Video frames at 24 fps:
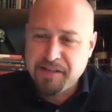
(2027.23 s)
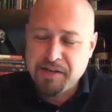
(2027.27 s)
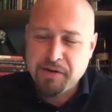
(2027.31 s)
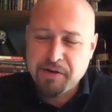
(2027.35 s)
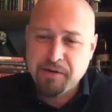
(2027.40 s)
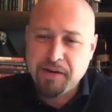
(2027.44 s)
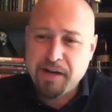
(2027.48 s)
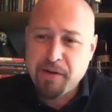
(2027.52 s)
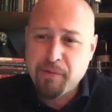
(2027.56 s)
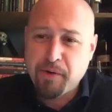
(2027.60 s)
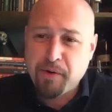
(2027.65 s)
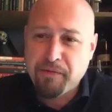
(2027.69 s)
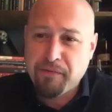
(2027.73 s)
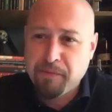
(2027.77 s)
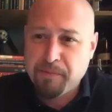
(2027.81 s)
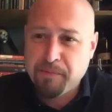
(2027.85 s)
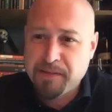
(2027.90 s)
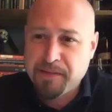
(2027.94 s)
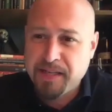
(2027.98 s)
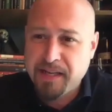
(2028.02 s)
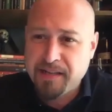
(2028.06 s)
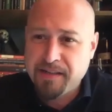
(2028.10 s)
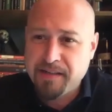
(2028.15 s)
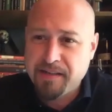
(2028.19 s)
anywhere from
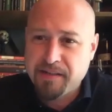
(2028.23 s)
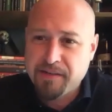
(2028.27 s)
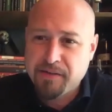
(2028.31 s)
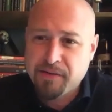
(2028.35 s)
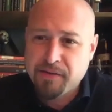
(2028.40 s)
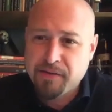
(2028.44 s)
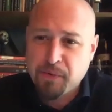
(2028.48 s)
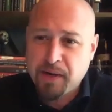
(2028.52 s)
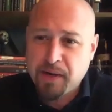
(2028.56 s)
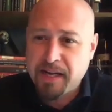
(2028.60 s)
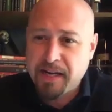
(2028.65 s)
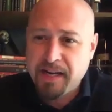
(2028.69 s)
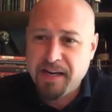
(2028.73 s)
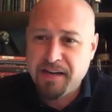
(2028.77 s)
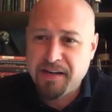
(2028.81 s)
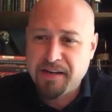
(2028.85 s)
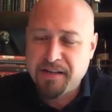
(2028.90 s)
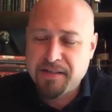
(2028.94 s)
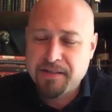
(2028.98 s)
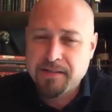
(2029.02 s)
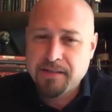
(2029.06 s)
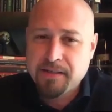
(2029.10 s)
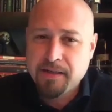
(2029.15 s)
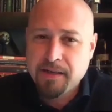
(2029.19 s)
10 to 20
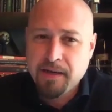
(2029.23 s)
years,